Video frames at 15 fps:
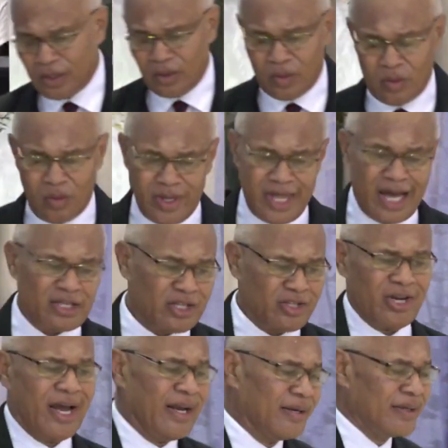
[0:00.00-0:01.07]
with our
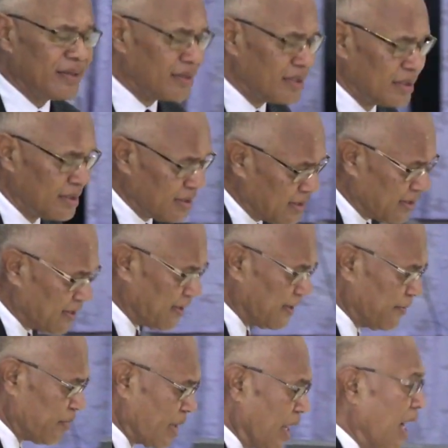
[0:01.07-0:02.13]
son.
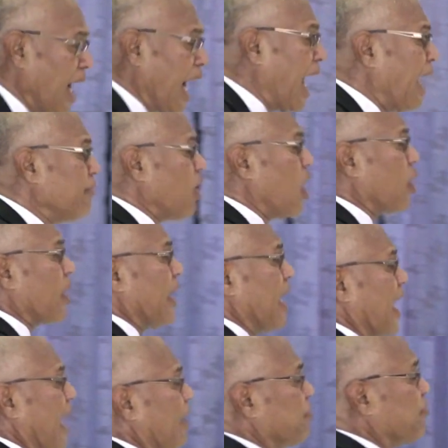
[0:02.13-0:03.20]
I've already left